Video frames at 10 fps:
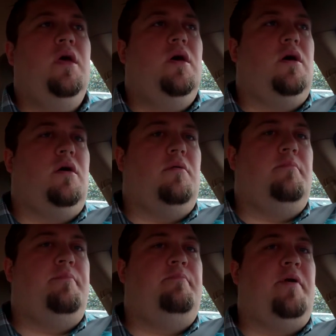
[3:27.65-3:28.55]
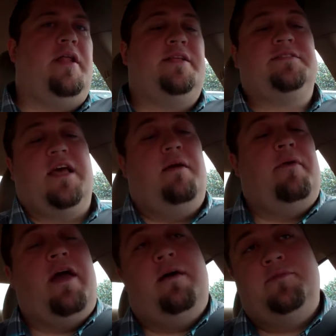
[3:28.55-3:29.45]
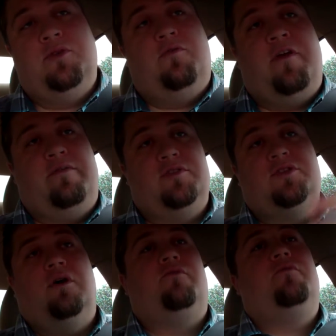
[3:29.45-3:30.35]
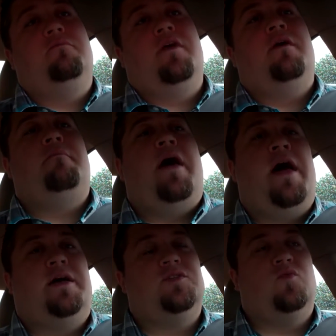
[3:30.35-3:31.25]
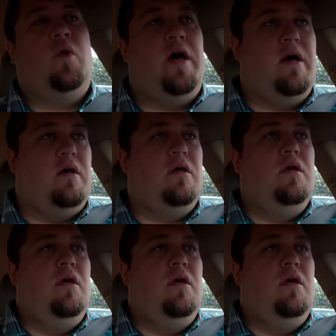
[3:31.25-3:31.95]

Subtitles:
but it's got my absolute favorite song from them as well,